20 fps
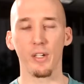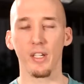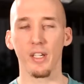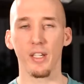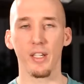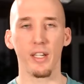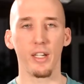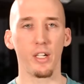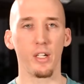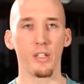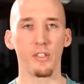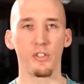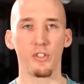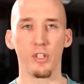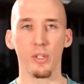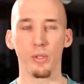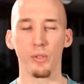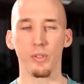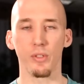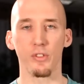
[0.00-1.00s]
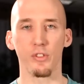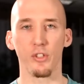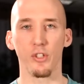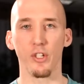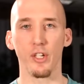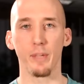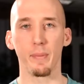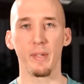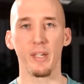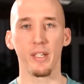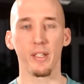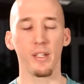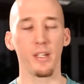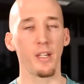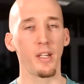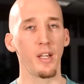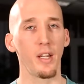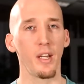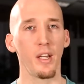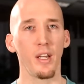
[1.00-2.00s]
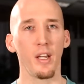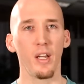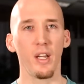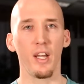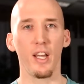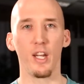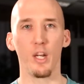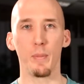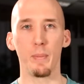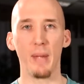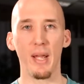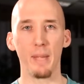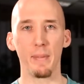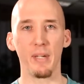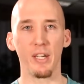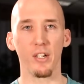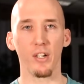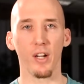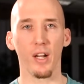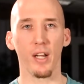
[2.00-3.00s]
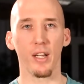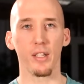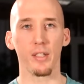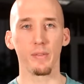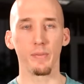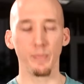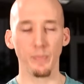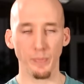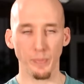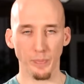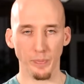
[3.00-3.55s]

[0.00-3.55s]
all you can hear is children screaming and a baby crying.